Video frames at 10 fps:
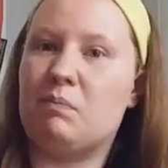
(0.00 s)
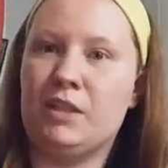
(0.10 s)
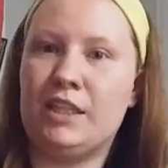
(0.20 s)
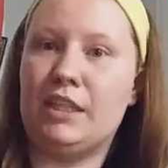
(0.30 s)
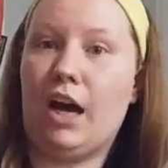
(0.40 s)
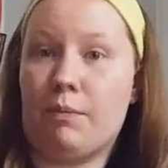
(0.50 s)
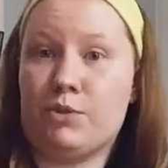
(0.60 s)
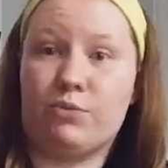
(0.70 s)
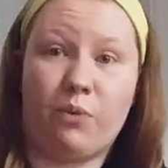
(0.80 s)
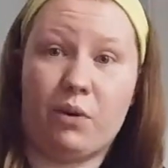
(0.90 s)
need up
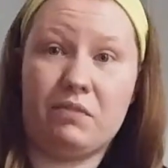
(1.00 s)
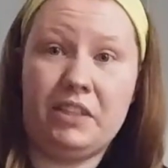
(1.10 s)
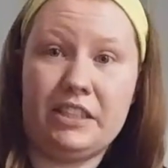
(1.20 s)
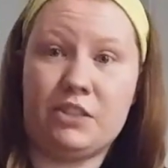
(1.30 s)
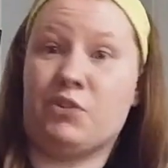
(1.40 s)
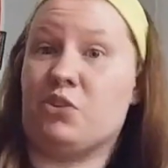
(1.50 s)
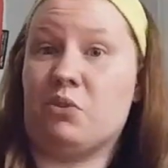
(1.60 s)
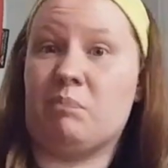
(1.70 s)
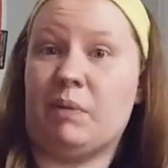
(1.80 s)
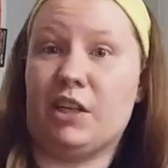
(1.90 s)
to 4 of these if you're
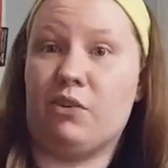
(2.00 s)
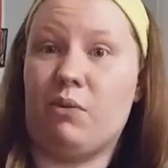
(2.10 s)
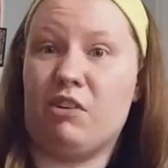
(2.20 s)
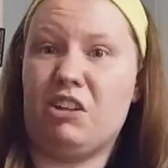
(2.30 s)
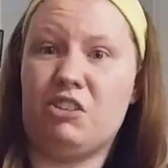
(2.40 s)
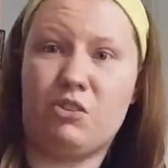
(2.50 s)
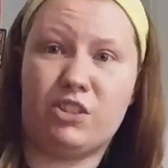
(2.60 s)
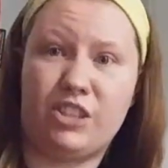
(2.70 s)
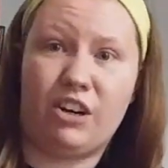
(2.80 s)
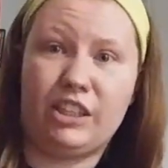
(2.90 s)
doing bigger orders, or
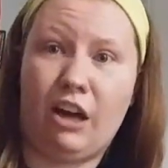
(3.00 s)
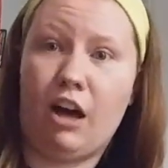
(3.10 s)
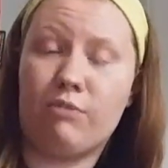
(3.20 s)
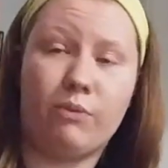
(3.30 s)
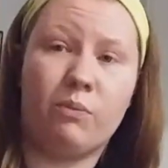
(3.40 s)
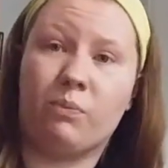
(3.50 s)
starting off,